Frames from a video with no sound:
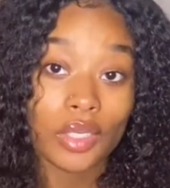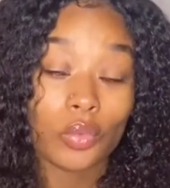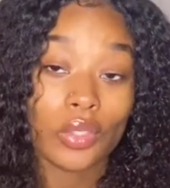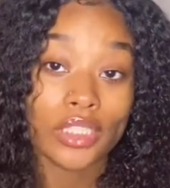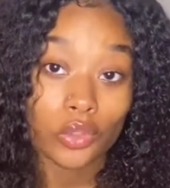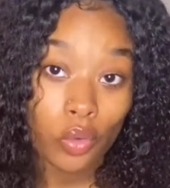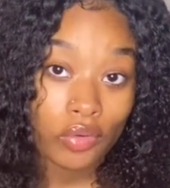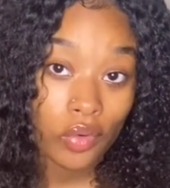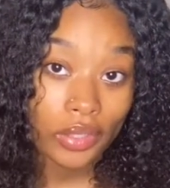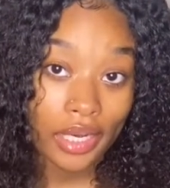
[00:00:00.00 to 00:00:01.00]
is
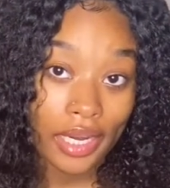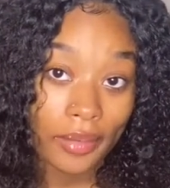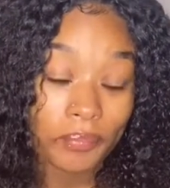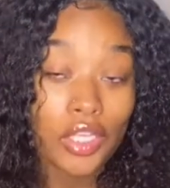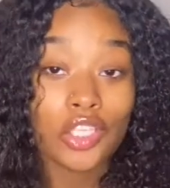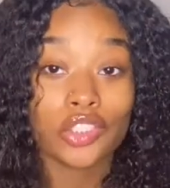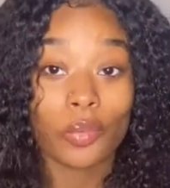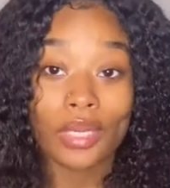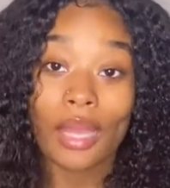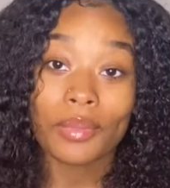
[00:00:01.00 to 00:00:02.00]
cornrowing your hair. So
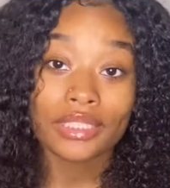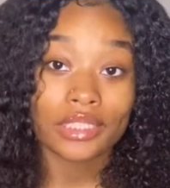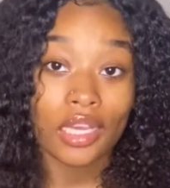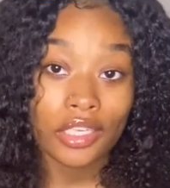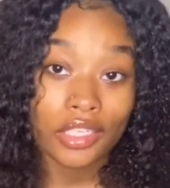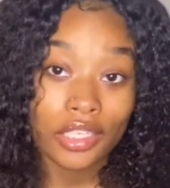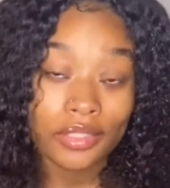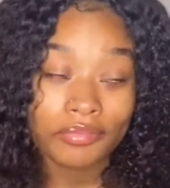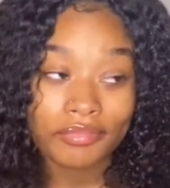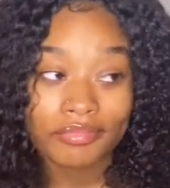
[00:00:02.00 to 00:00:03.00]
when I was younger,
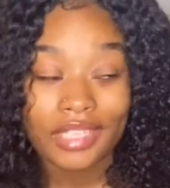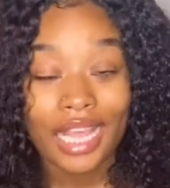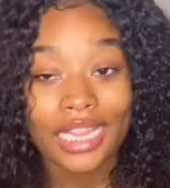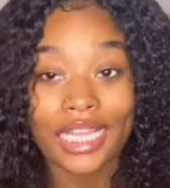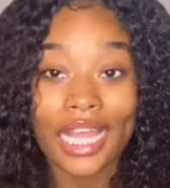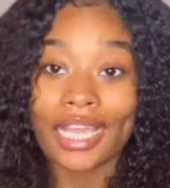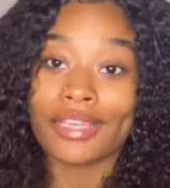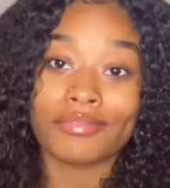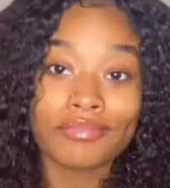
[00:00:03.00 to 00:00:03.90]
like